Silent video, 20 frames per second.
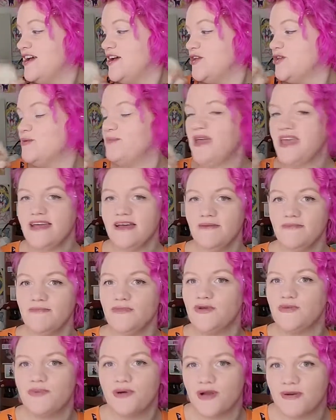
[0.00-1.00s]
You make them,
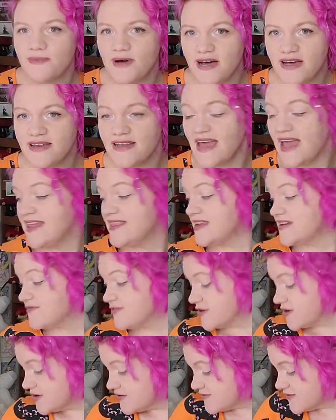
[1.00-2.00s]
you put them on, and then if they're
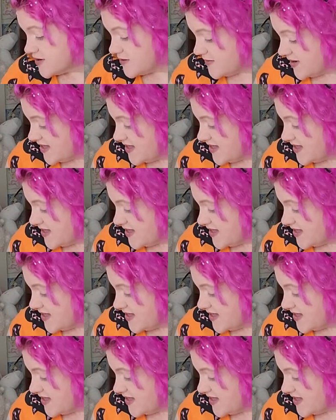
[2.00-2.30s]
gonna run away